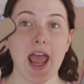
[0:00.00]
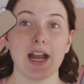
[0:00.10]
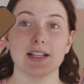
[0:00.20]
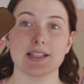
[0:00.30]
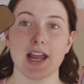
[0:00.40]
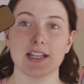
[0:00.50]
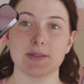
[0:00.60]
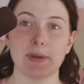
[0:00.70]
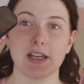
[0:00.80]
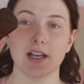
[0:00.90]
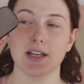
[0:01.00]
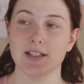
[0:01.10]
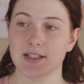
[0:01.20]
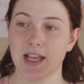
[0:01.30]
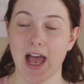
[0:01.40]
And it's nice
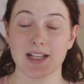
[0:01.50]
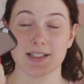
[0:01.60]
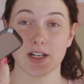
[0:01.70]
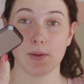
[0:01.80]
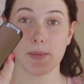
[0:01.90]
because it has a little